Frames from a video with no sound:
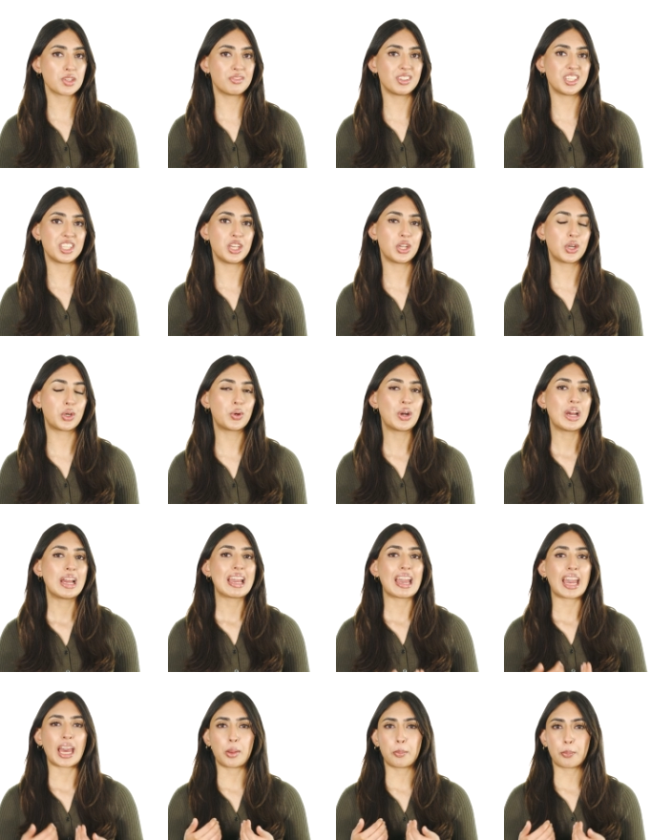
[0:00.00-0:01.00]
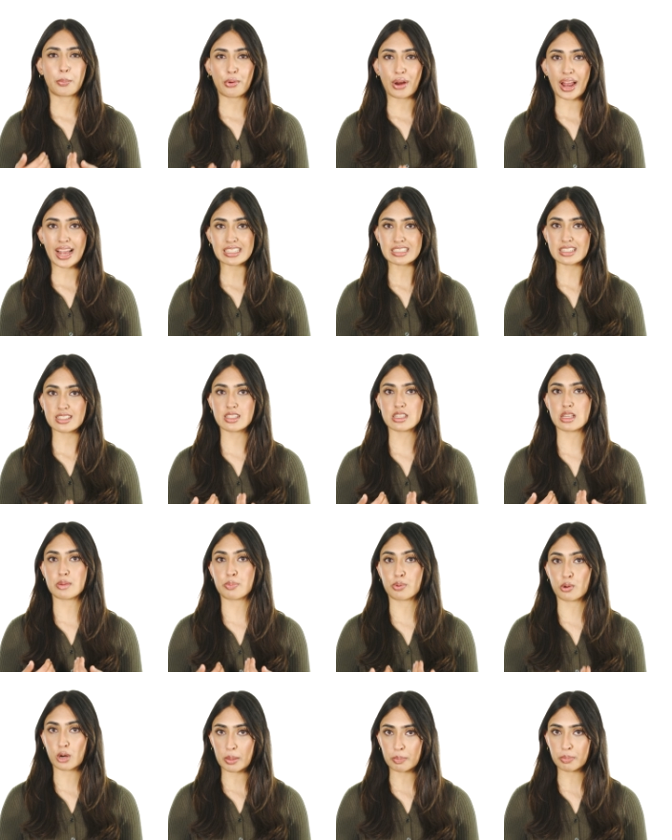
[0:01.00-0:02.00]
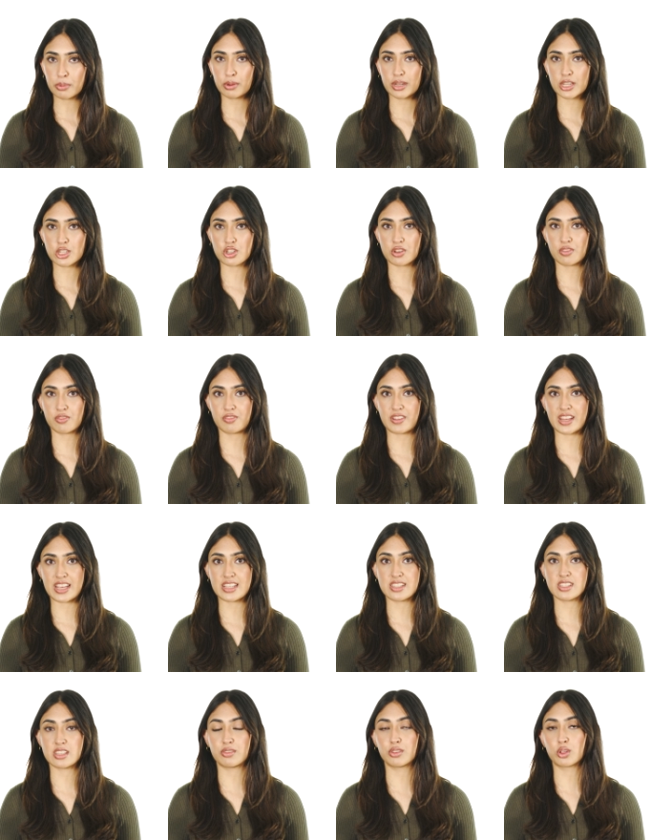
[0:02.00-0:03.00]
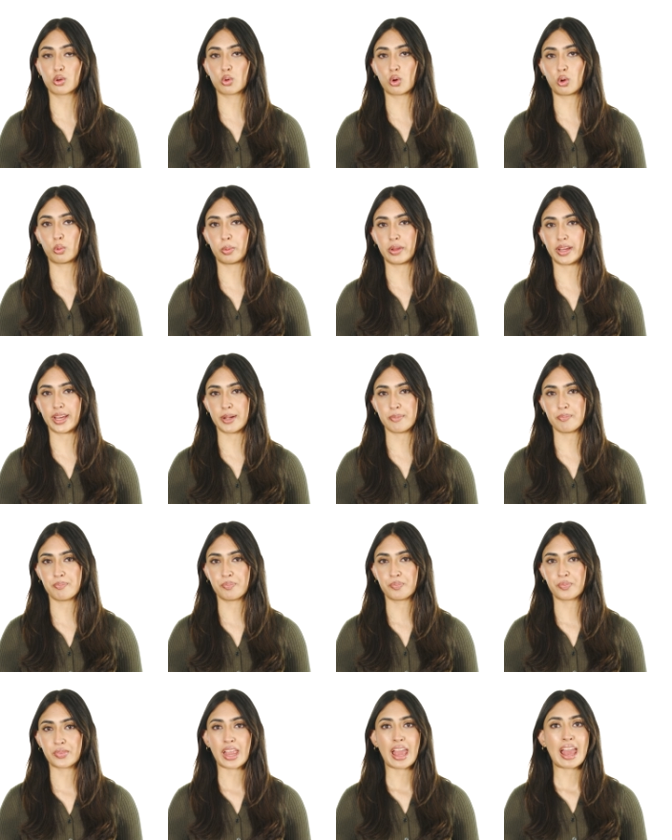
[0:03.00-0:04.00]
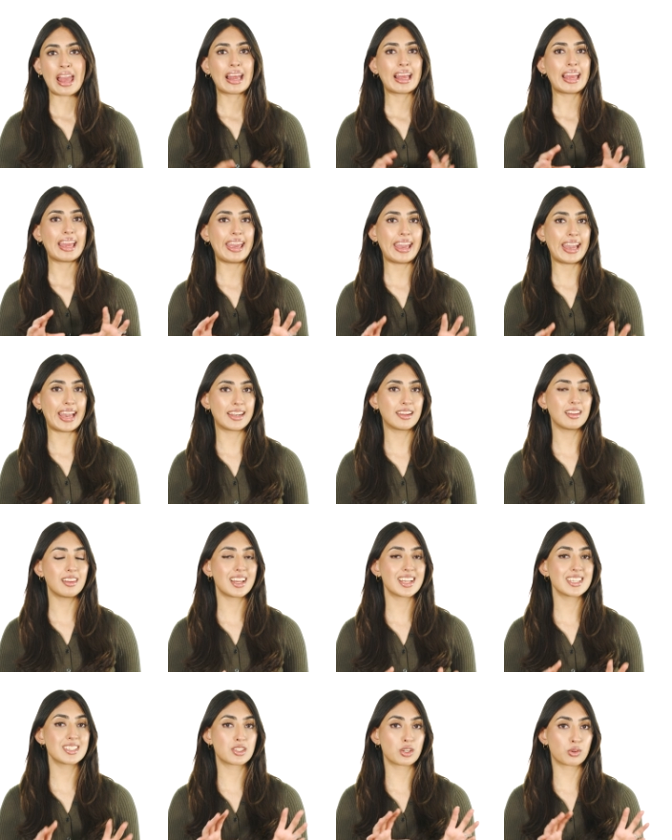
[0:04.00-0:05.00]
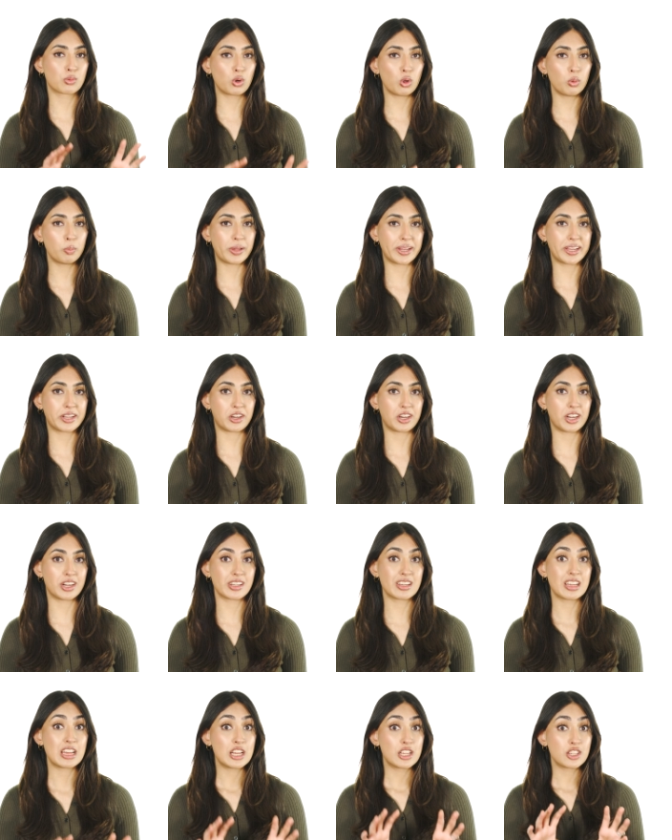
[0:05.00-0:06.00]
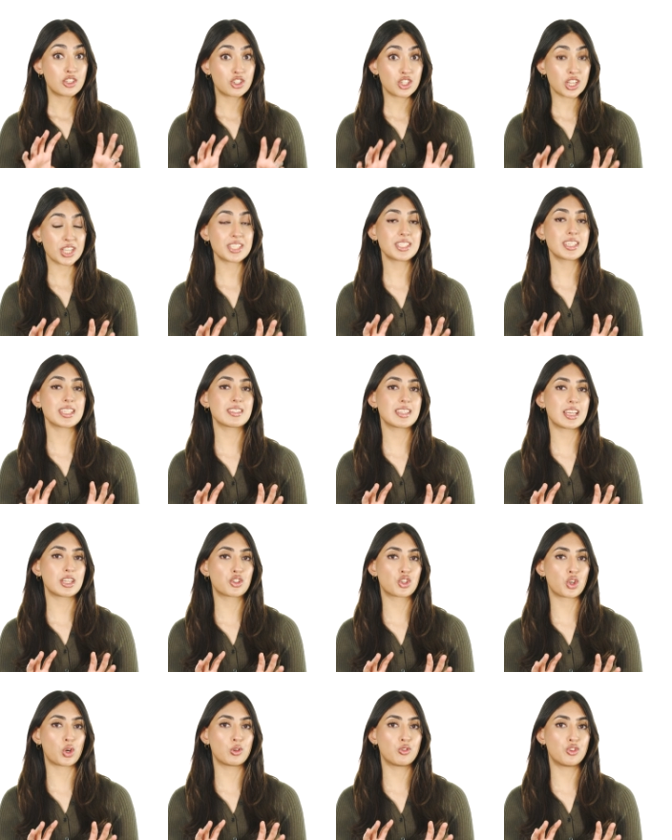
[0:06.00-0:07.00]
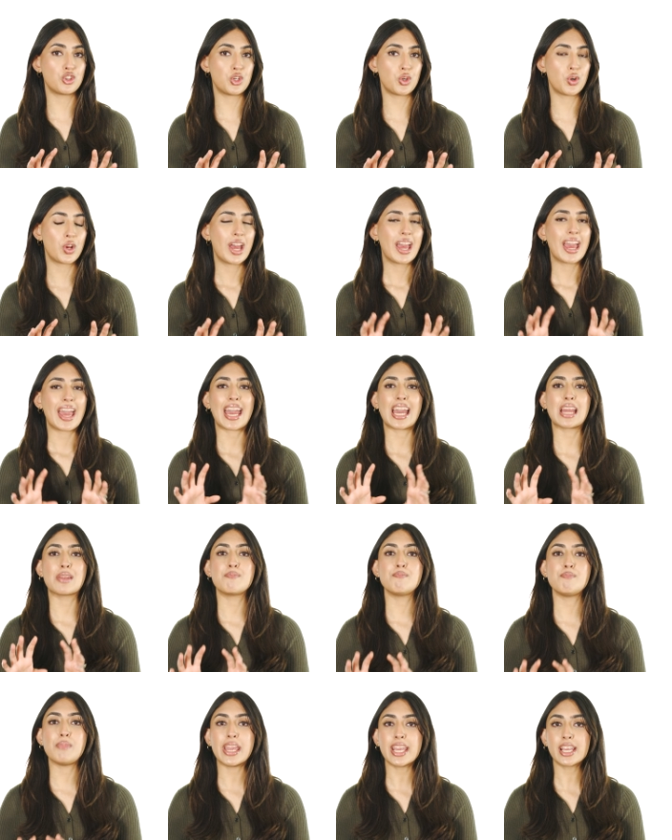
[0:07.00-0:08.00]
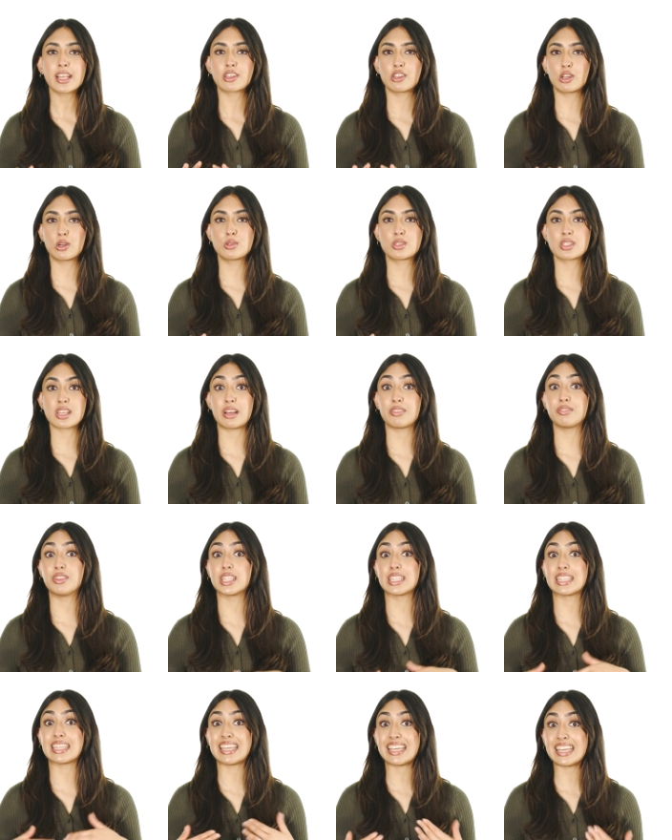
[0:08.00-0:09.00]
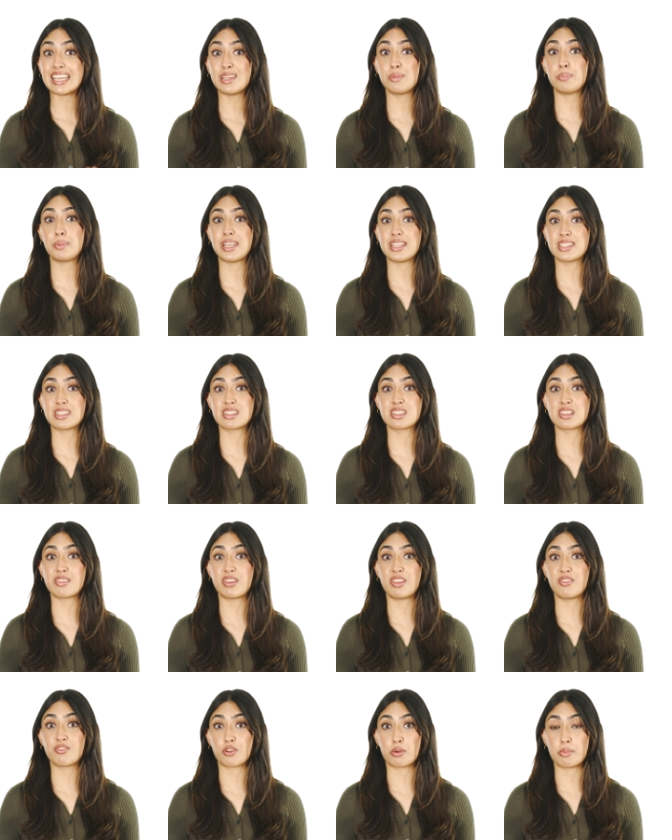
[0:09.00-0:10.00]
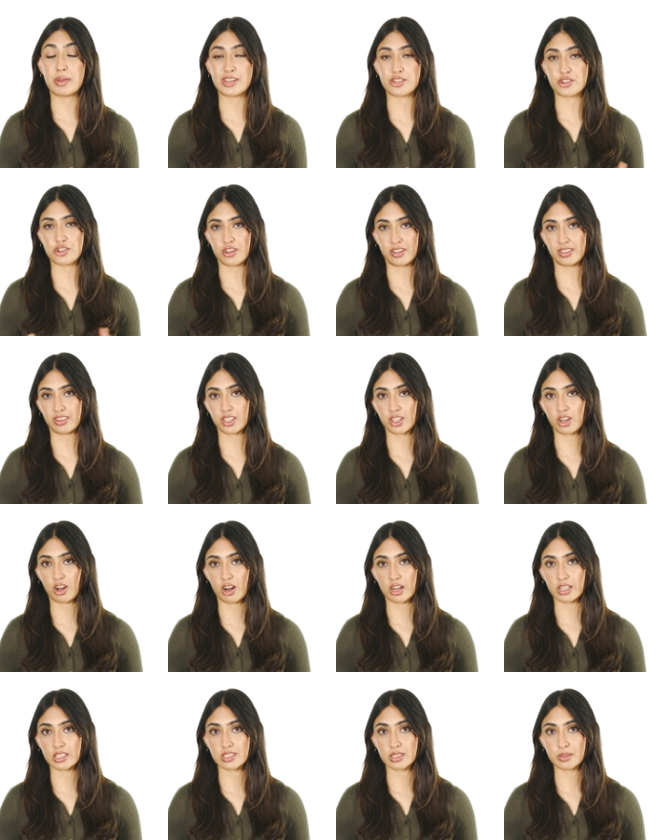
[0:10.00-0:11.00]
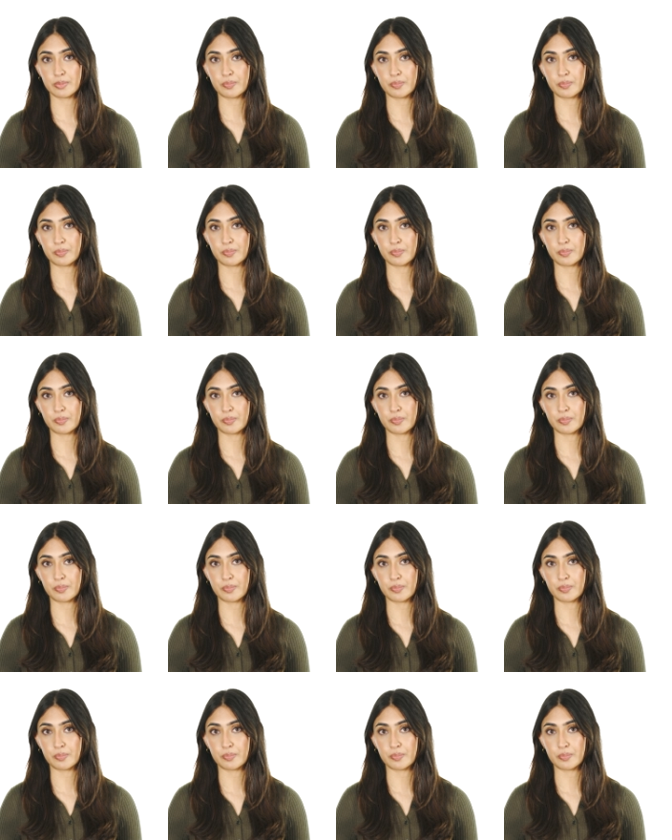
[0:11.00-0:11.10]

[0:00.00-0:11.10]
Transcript: video and practice the preparation phase of the role play. Analyze the role play card just as I showed you and make notes of the key pieces of information on the card.